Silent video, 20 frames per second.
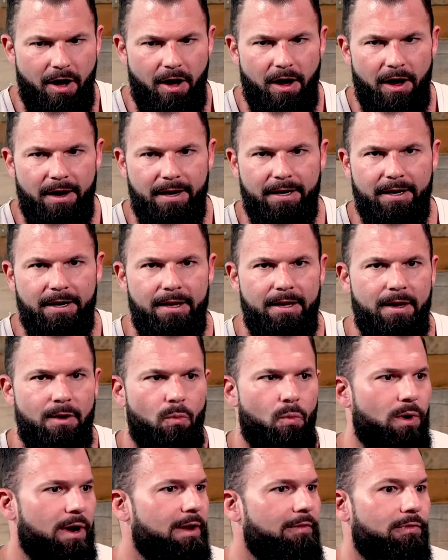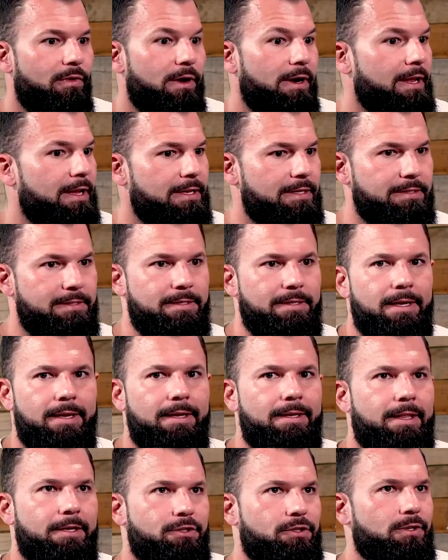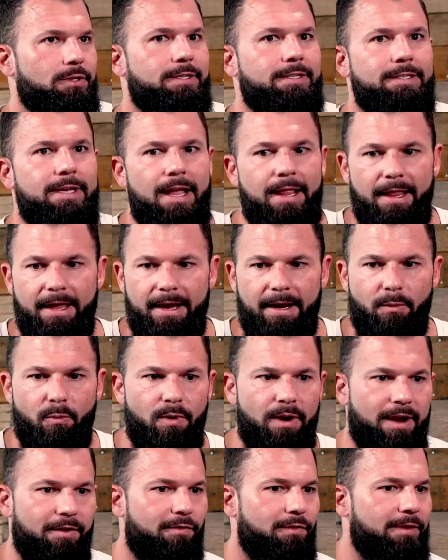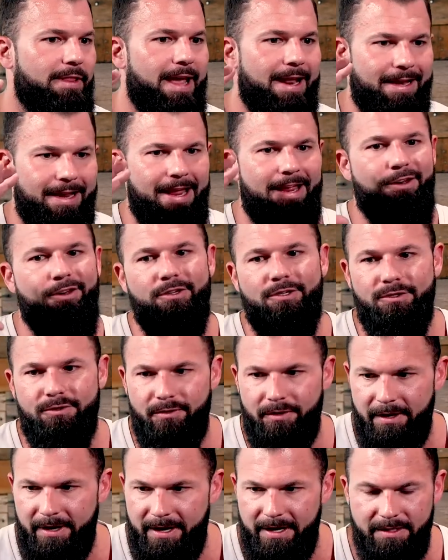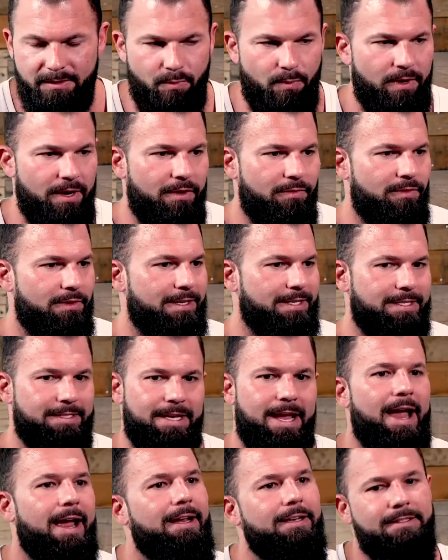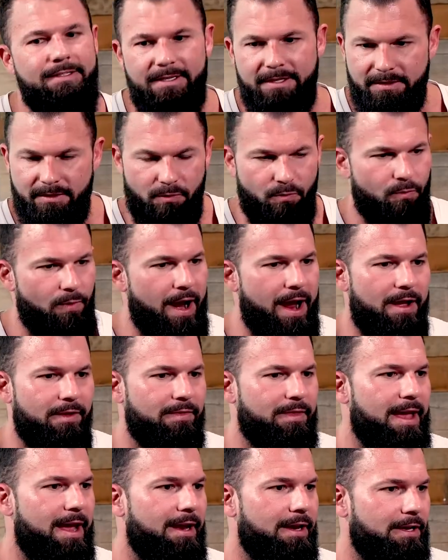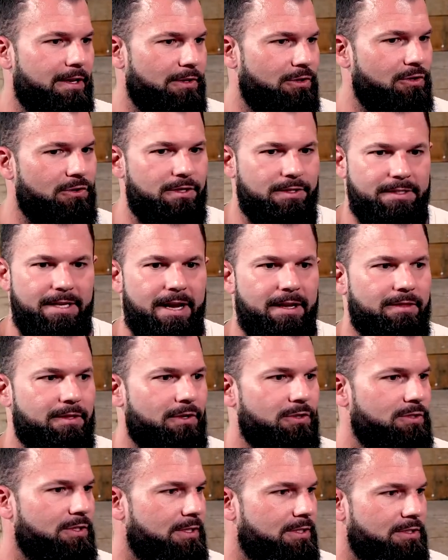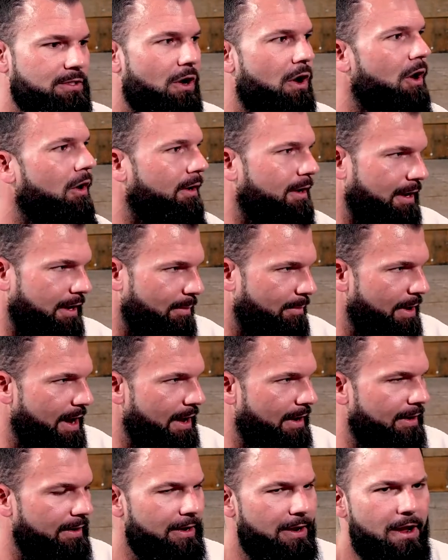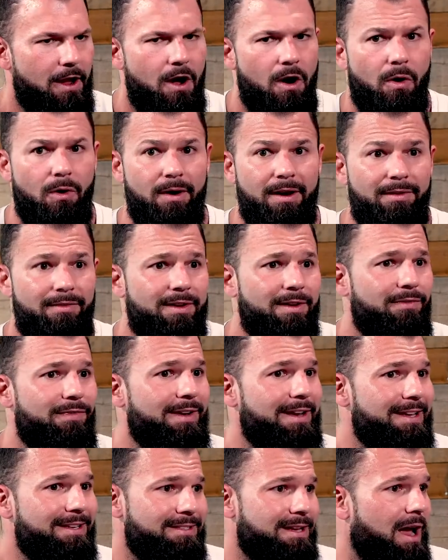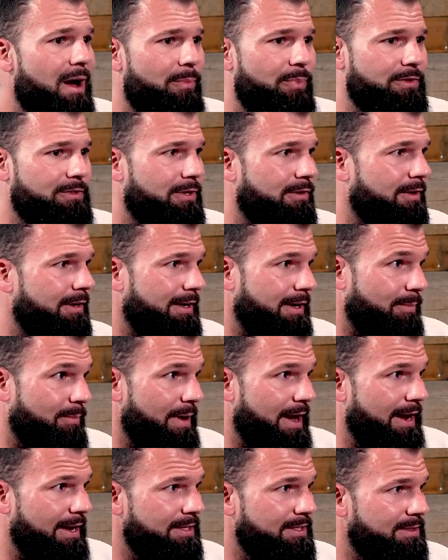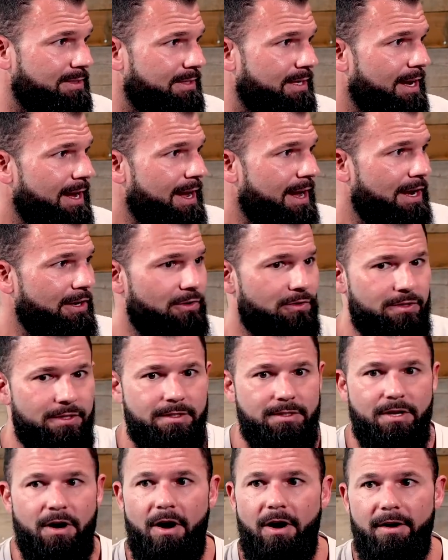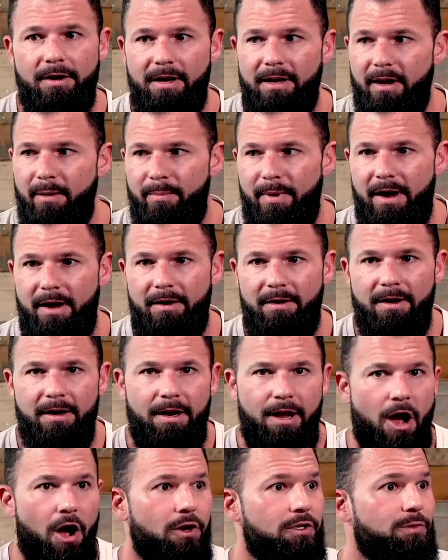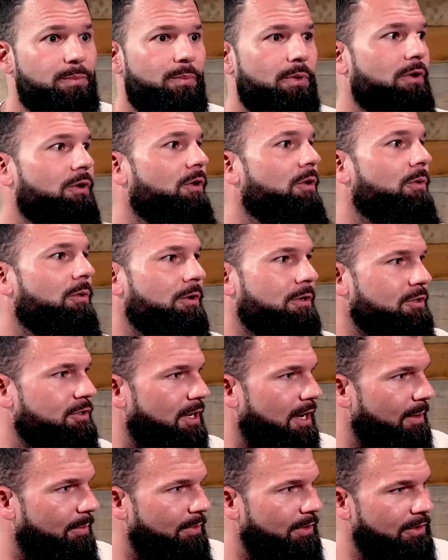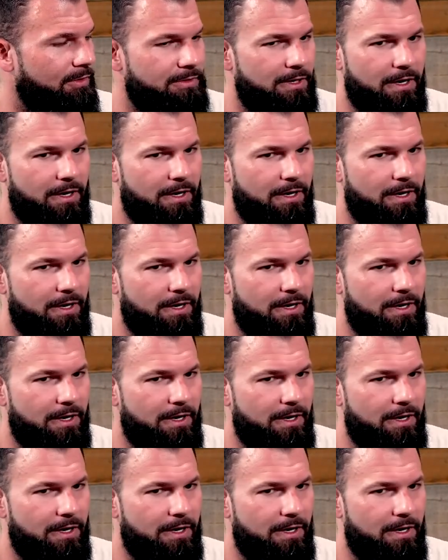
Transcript: on whatever it is that you're selling, whatever that industry is, whatever the science is around that. And you're just out there just talking about it or even if it is opportunity based and you're just talking about entrepreneurship and you're